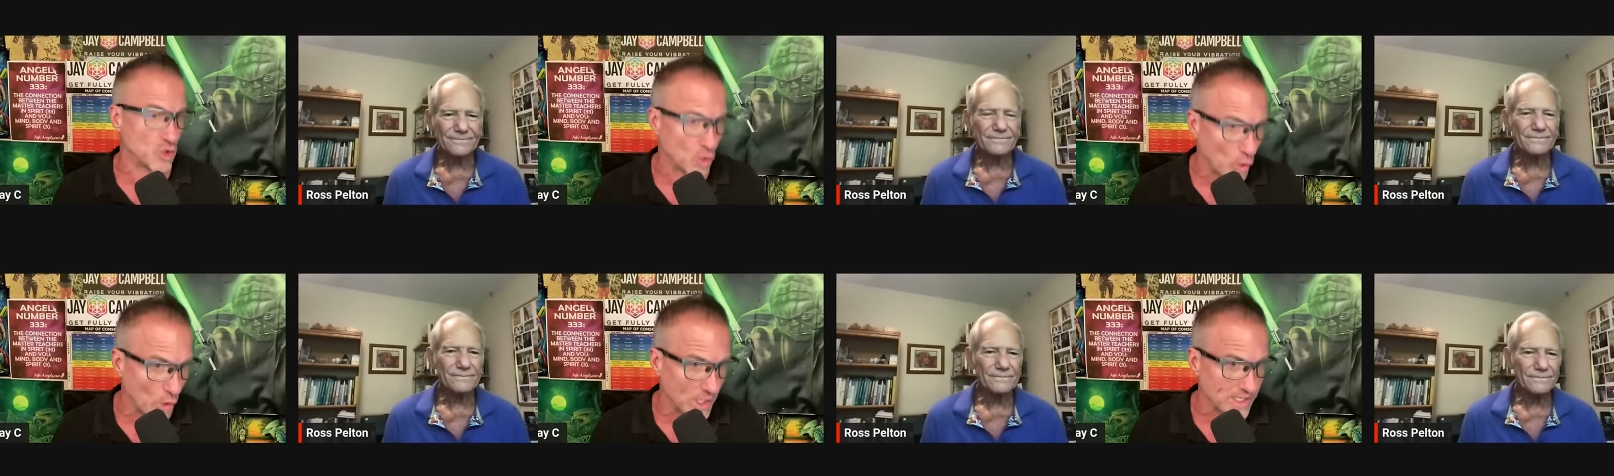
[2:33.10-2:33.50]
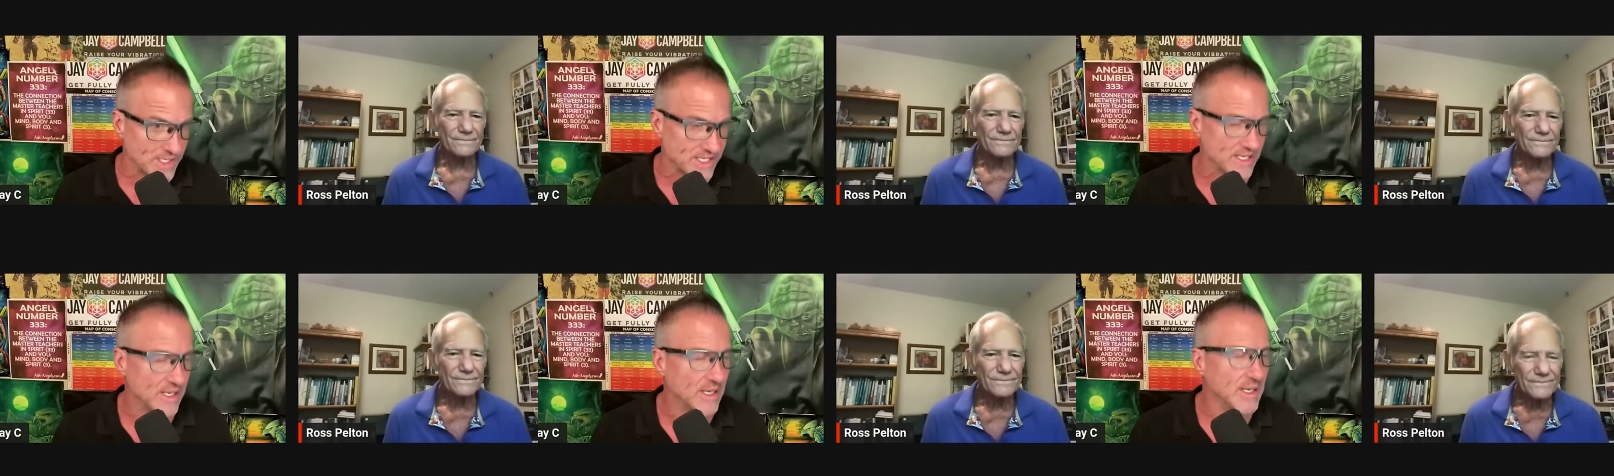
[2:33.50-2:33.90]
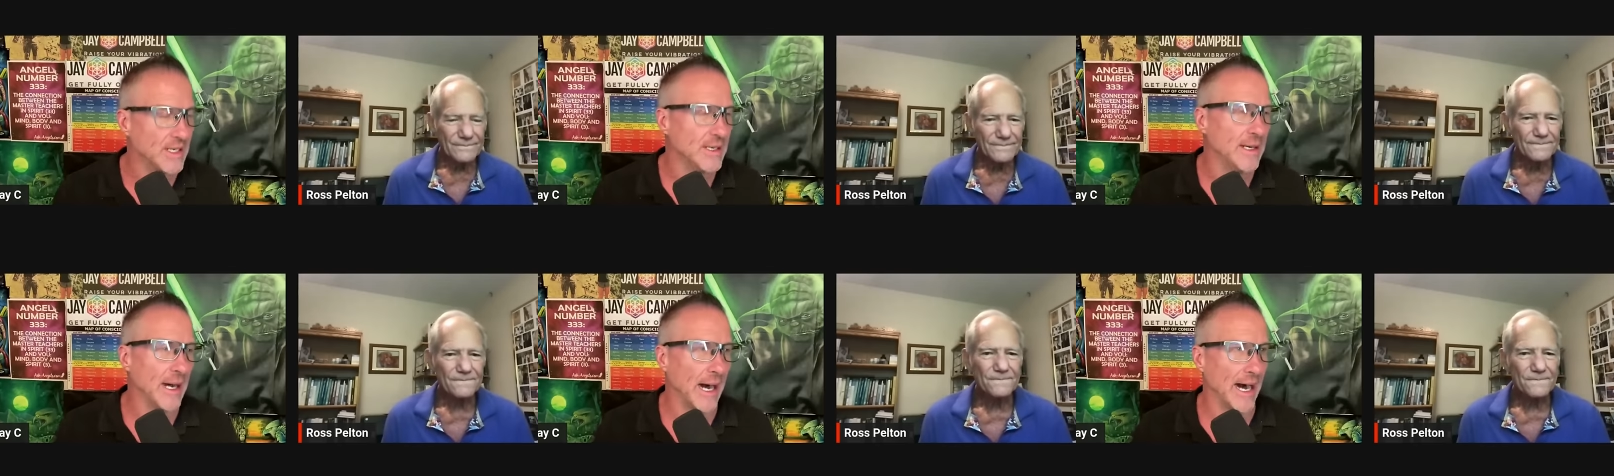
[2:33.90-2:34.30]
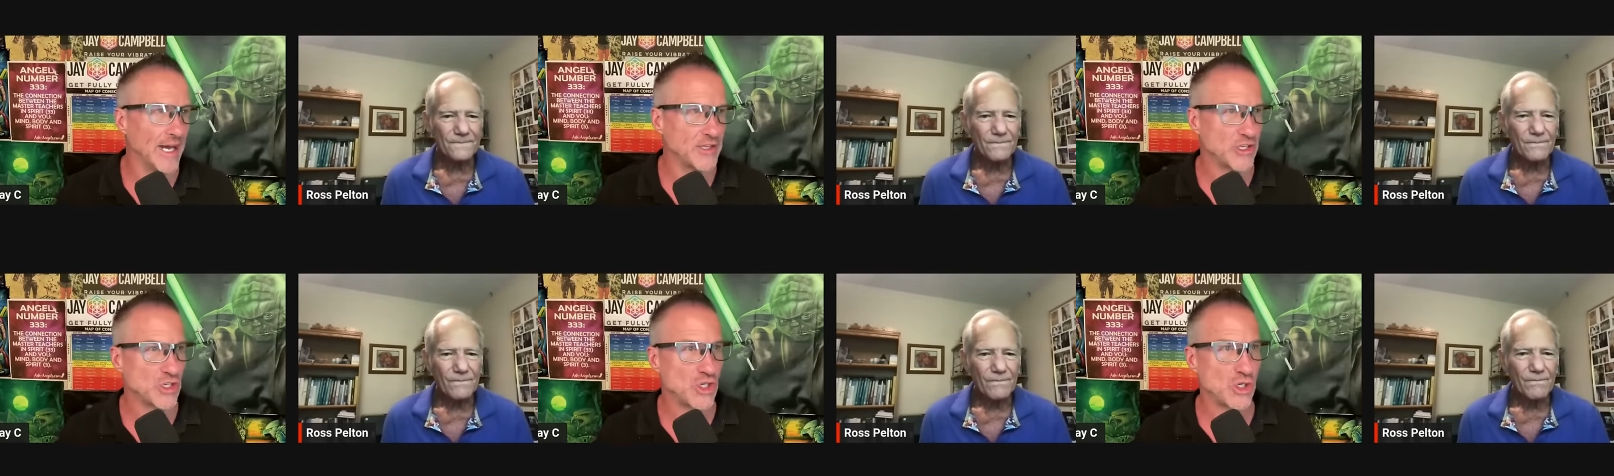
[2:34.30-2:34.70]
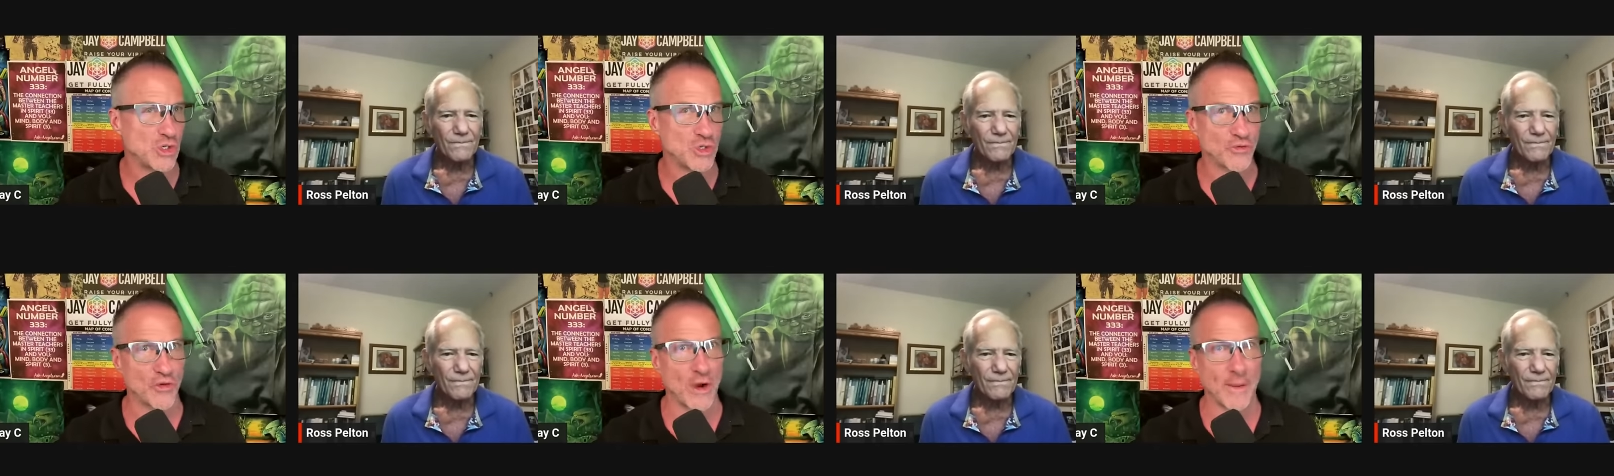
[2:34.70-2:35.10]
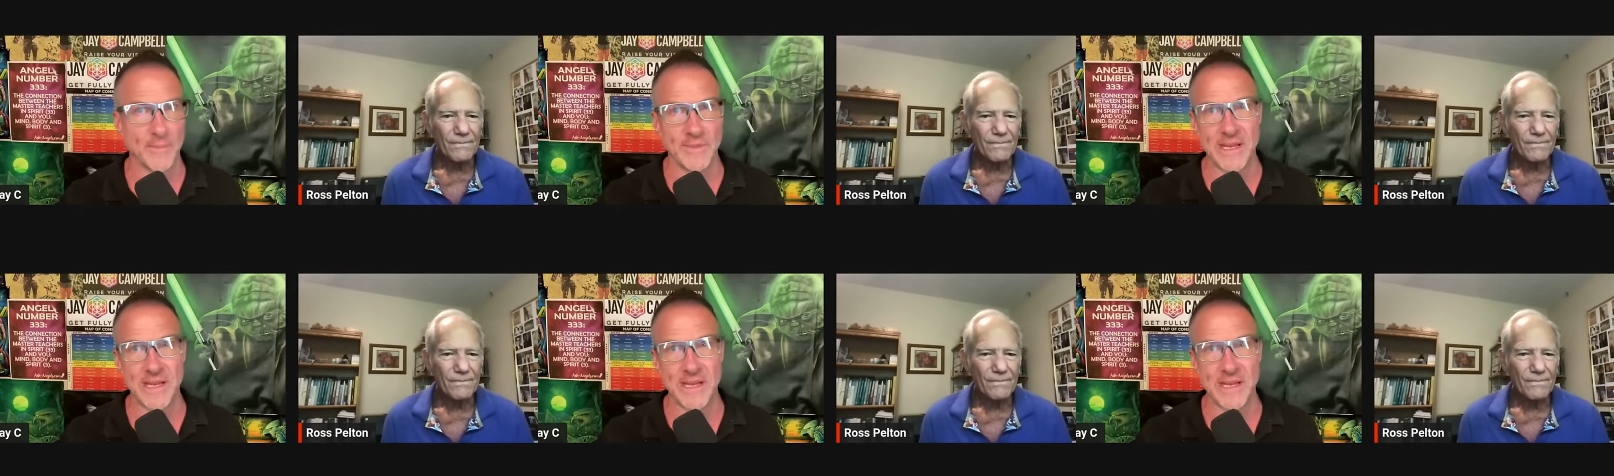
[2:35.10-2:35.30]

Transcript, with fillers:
Speaker 1: choice uh, to choose from.